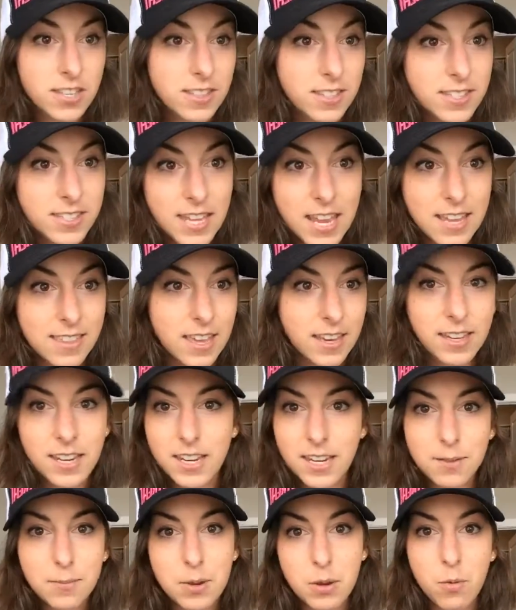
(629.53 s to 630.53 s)
the sink that
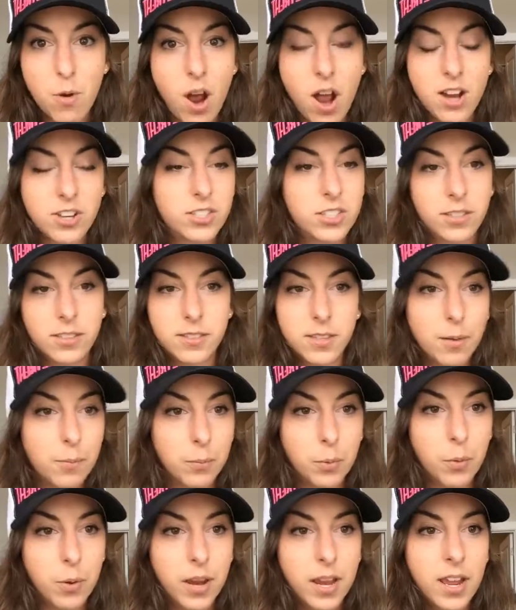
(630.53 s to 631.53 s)
need to be washed at some
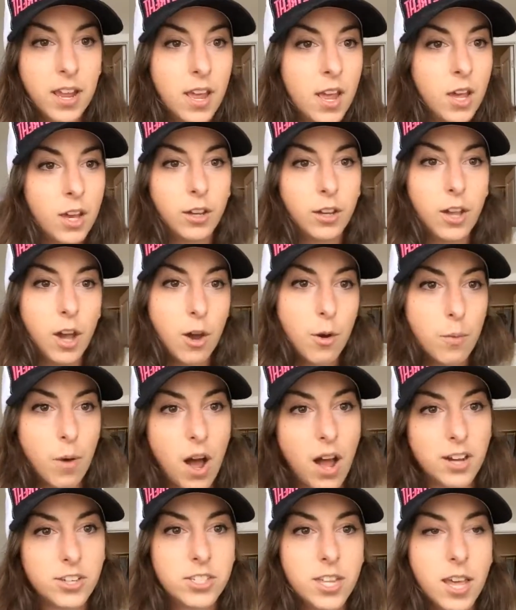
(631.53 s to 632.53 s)
point, go
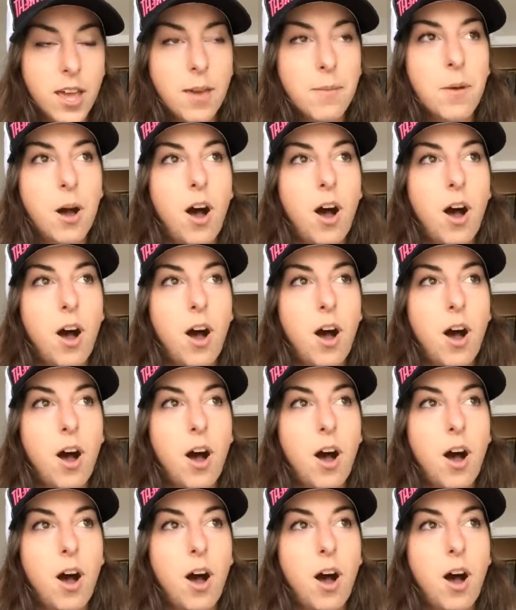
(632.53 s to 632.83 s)
wash them.